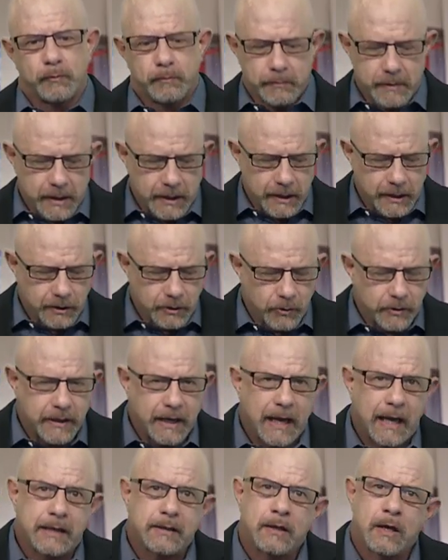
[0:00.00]
meaning you
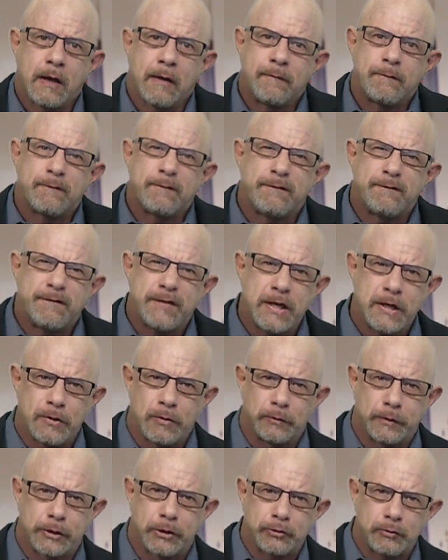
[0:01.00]
can't
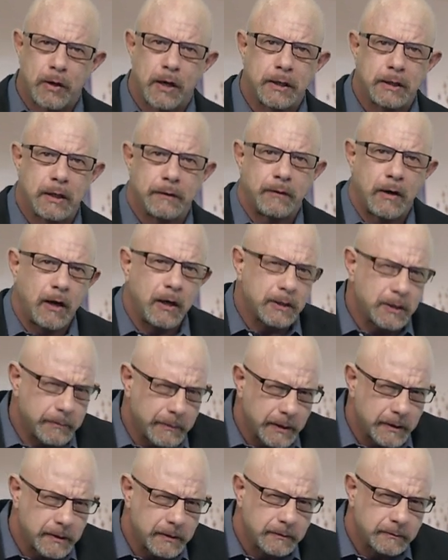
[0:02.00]
field a strong enough
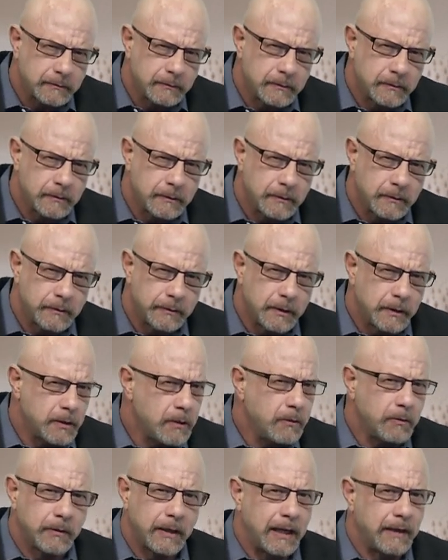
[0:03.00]
argument, then
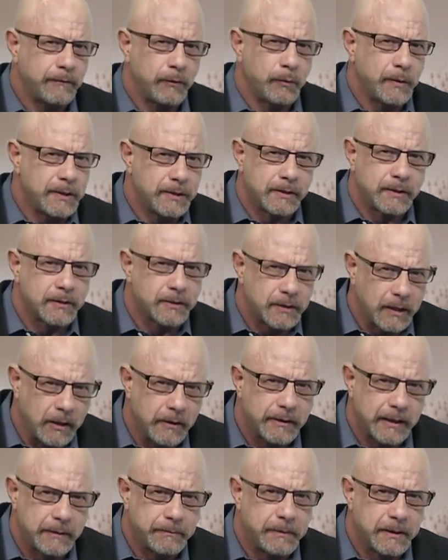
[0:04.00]
you don't have a reason to
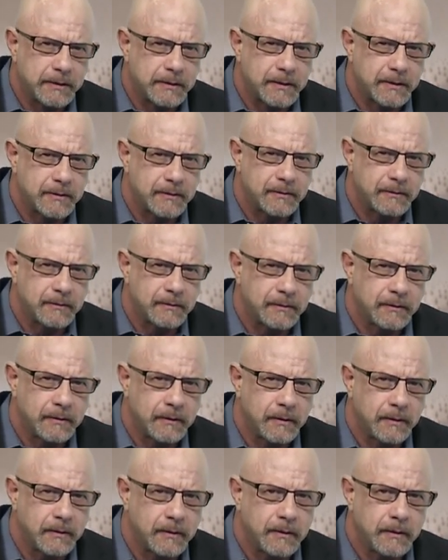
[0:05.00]
start that business.
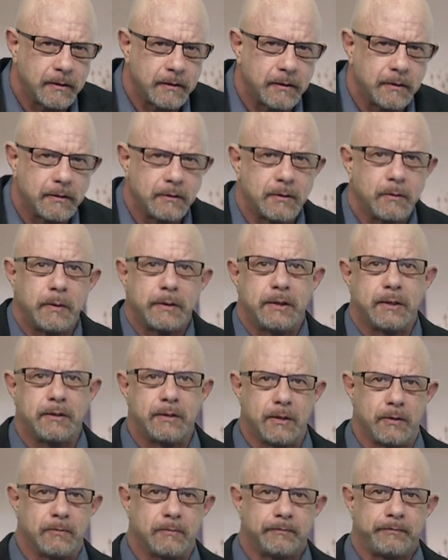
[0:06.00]
So what do you
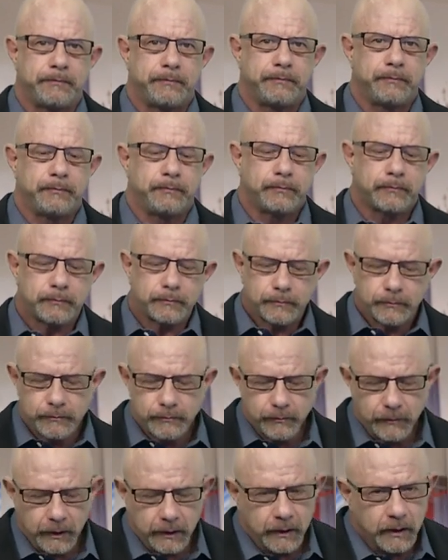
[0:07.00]
do?
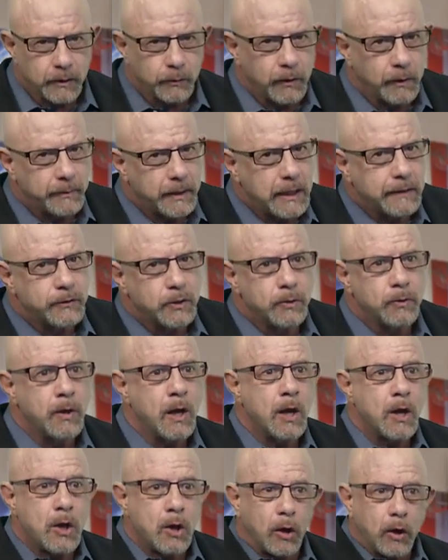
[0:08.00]
Well, many of you
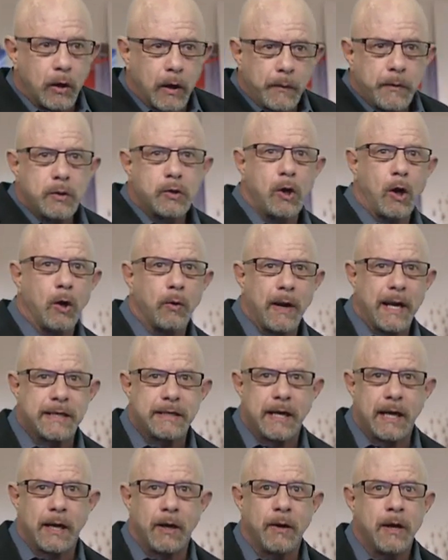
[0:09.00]
are on the call right
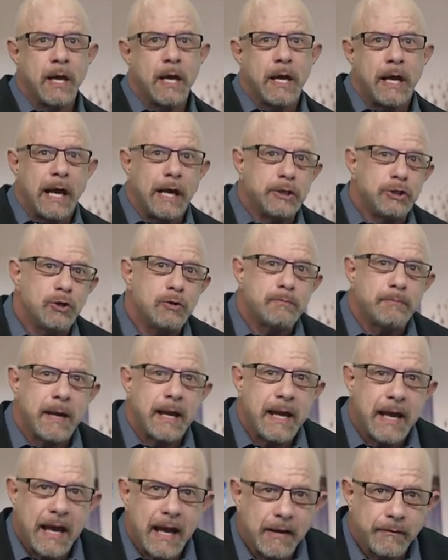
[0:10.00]
now, and you
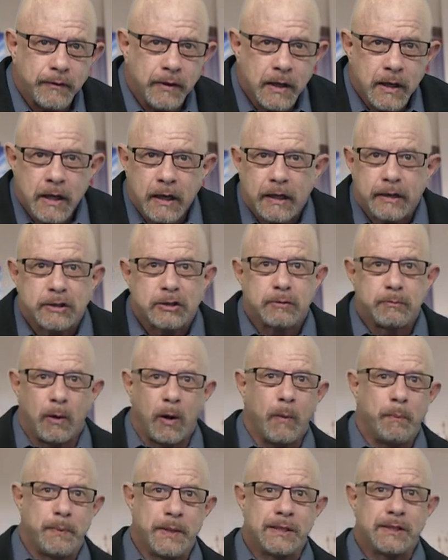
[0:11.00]
may have a
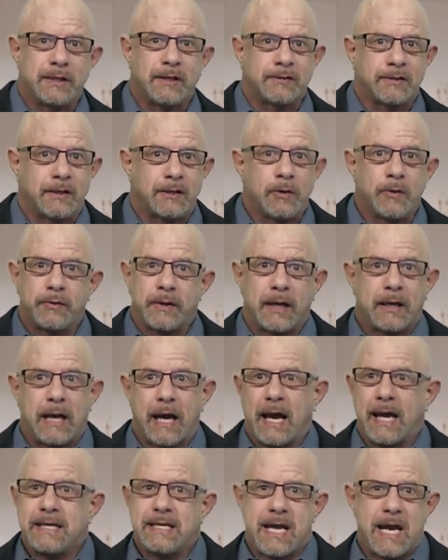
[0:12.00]
small business, and you think,
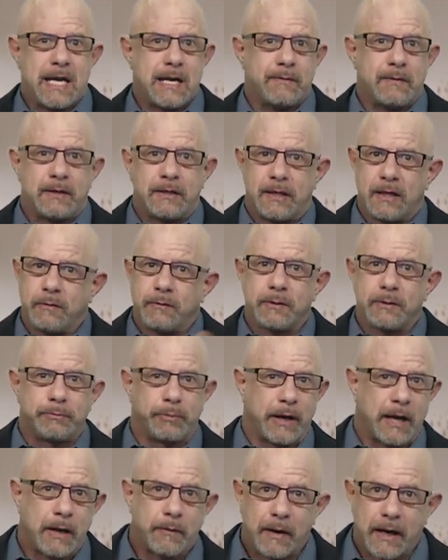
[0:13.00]
I can't even deal with
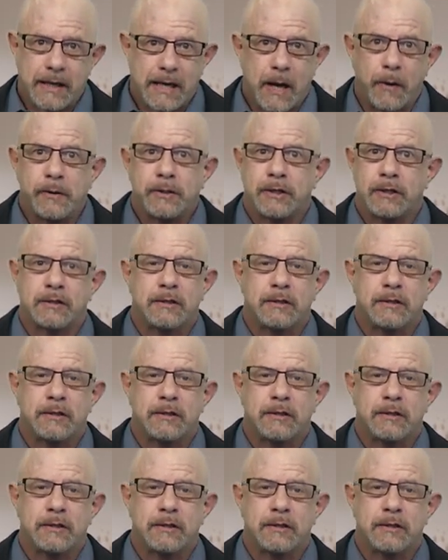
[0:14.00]
brand right now.